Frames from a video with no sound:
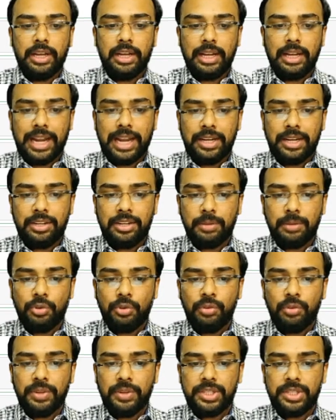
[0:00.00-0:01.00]

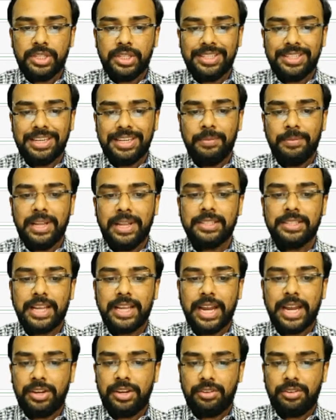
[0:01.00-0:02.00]
attribute which is named as
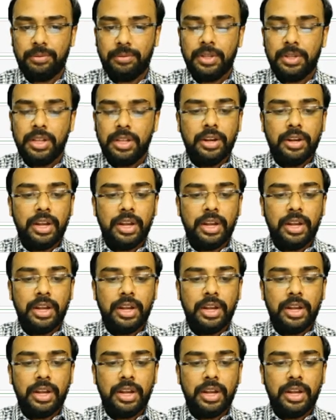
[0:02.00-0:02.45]
attrib.